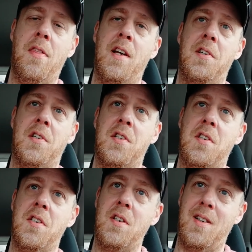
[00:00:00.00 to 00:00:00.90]

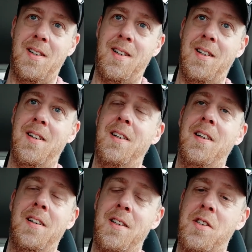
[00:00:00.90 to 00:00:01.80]
this, uh,
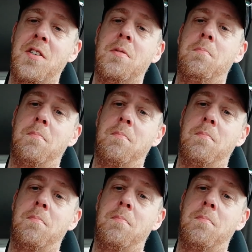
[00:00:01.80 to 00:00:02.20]
it's